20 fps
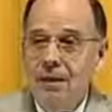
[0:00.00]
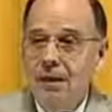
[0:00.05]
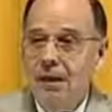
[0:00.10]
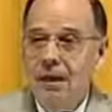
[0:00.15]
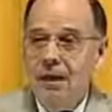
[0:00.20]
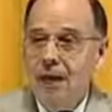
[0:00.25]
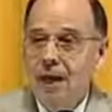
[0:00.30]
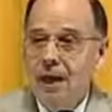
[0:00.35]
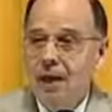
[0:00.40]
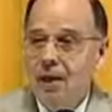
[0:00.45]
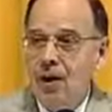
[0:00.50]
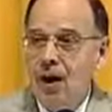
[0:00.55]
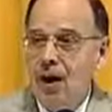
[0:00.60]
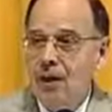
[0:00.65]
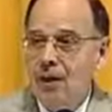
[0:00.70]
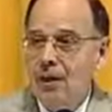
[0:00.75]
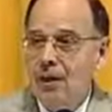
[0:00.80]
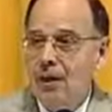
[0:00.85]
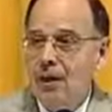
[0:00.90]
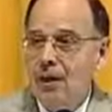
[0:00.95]
they thank
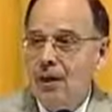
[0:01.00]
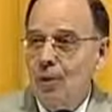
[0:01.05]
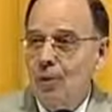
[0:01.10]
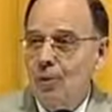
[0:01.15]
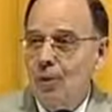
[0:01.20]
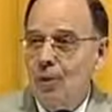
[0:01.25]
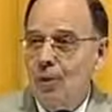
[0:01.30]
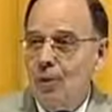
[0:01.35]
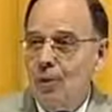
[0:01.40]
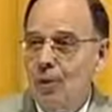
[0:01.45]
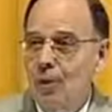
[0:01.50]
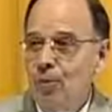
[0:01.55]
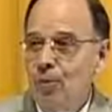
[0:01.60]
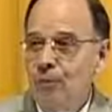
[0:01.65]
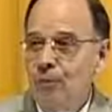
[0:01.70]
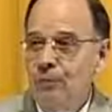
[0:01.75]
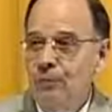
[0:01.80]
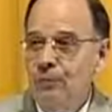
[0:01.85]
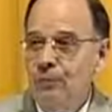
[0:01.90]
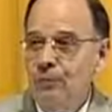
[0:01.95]
God that they weren't born a
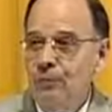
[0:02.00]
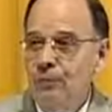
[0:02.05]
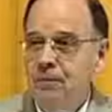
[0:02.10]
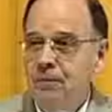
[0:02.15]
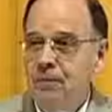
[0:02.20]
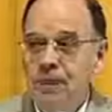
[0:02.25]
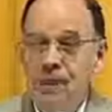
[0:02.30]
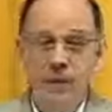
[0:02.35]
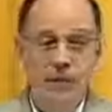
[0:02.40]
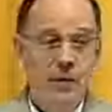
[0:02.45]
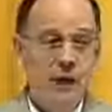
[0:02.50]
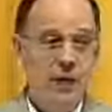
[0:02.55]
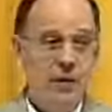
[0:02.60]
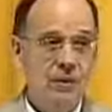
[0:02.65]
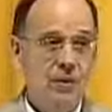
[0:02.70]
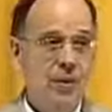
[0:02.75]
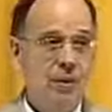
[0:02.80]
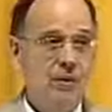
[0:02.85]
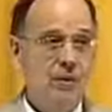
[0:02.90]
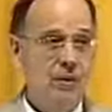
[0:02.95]
woman. In
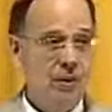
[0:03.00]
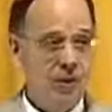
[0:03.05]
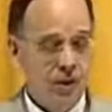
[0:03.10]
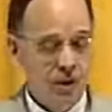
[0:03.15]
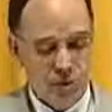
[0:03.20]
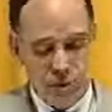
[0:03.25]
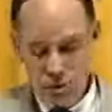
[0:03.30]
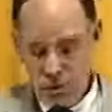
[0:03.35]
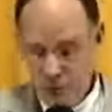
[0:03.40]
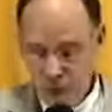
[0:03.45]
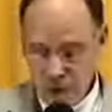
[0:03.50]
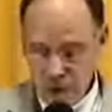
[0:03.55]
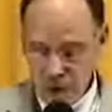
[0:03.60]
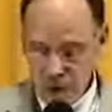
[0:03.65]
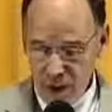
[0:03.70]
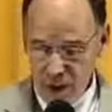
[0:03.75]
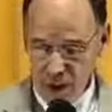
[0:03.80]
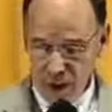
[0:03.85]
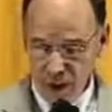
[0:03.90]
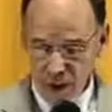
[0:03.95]
fact, one of
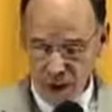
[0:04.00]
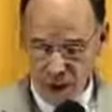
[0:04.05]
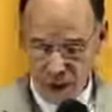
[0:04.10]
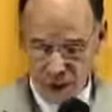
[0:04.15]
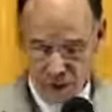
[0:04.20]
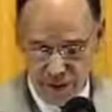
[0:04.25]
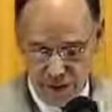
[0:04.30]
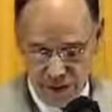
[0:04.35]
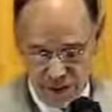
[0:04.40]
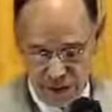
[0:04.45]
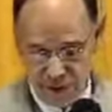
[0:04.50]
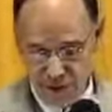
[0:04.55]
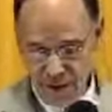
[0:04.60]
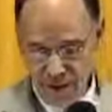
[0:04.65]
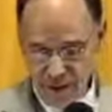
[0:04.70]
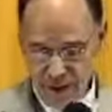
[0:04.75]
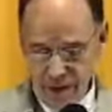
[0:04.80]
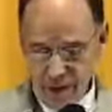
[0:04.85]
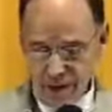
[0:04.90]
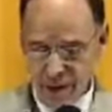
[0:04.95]
the early
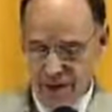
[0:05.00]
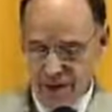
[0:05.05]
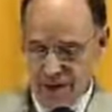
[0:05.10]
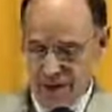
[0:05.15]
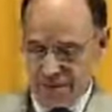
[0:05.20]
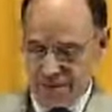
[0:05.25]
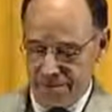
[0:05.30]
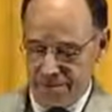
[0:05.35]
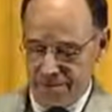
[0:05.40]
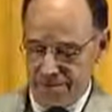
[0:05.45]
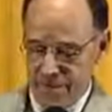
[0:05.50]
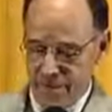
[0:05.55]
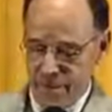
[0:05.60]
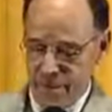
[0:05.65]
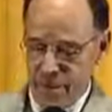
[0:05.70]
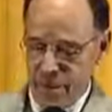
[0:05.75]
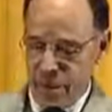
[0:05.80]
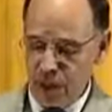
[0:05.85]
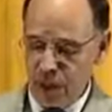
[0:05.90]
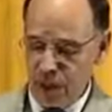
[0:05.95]

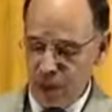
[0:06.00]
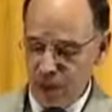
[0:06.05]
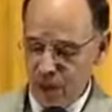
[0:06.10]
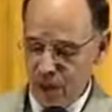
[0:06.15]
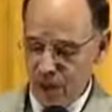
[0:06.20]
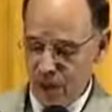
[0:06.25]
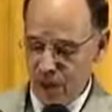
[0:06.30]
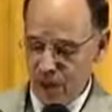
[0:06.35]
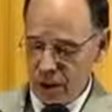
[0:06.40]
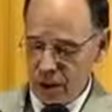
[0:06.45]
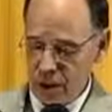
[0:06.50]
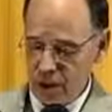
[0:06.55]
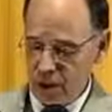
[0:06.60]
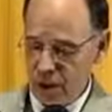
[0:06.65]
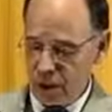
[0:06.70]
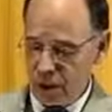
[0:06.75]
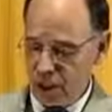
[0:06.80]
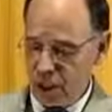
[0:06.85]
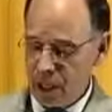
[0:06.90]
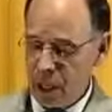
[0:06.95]
feminists,
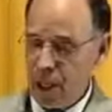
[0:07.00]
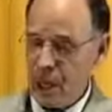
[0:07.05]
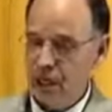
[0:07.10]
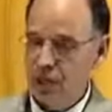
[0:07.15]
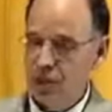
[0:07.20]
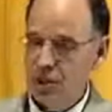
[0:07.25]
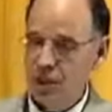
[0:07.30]
Elizabeth Cady